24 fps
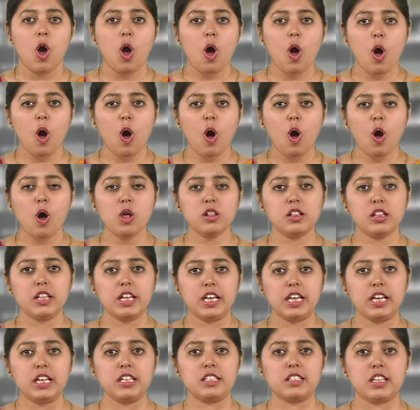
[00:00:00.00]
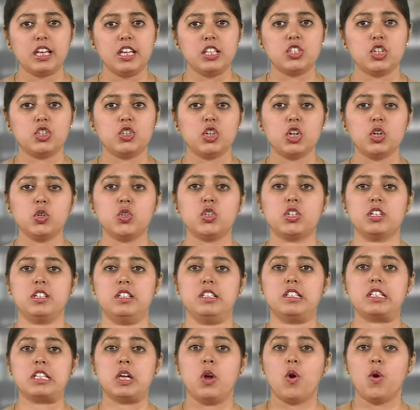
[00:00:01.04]
All these
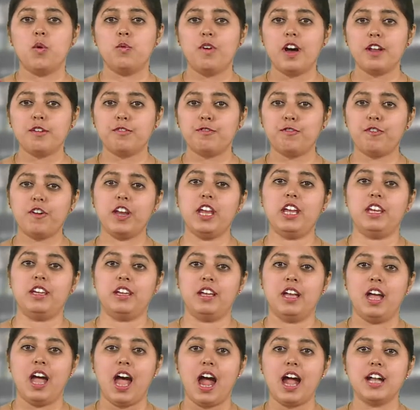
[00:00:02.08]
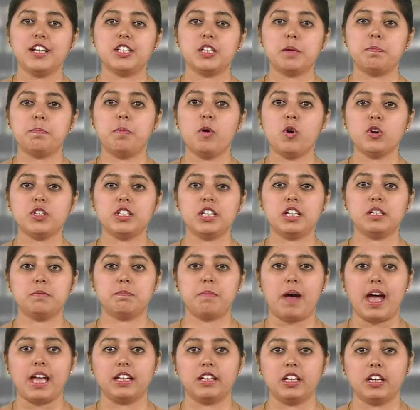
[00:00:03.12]
institutions were free and supported
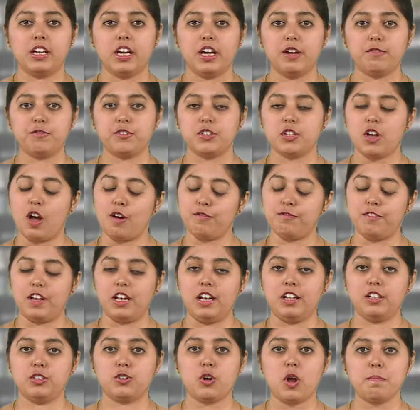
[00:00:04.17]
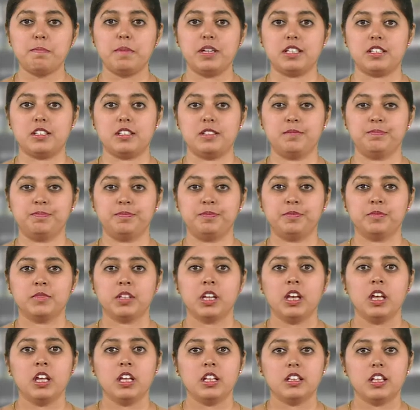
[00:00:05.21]
by the gifts of philanthropists.
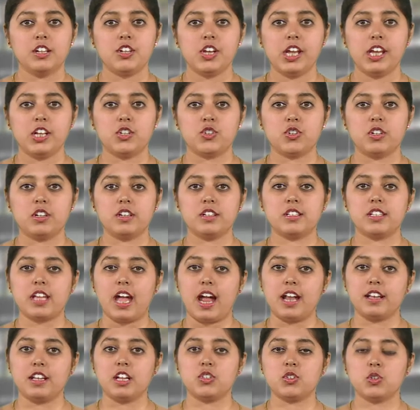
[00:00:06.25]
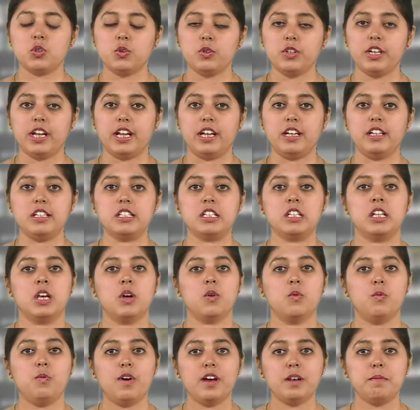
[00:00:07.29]
The teachers and the students
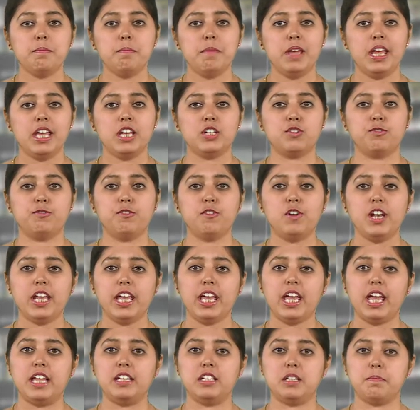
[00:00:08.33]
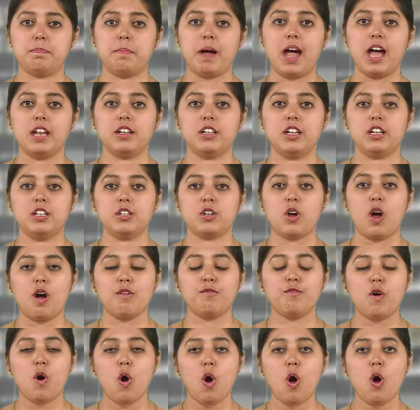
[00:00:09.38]
were made fully independent
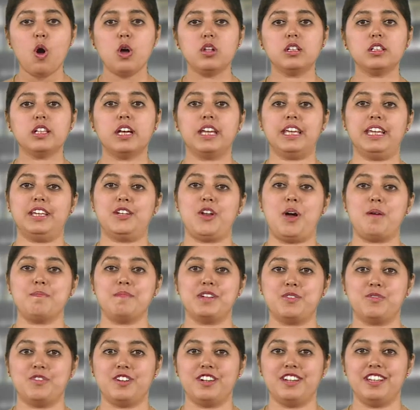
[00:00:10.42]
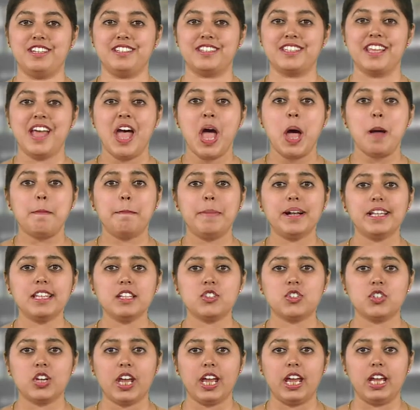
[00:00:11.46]
of all the economic worries. But the
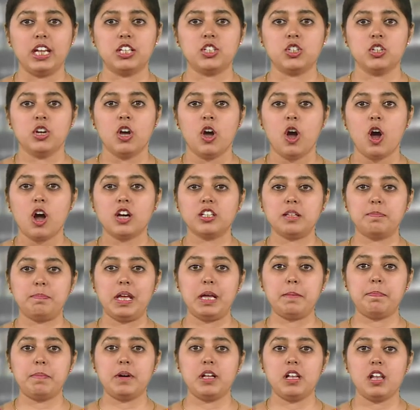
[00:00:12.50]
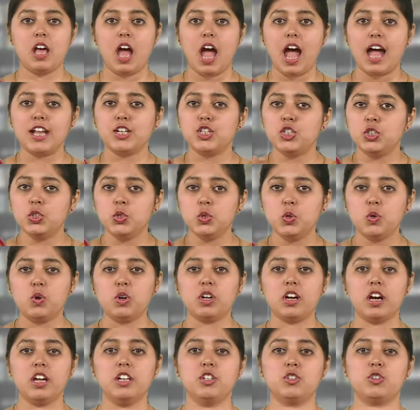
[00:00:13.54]
state or the people had no
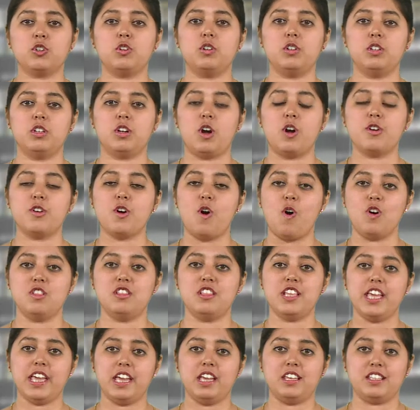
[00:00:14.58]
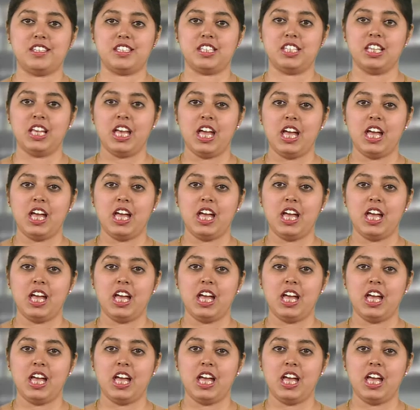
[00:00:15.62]
control on all these.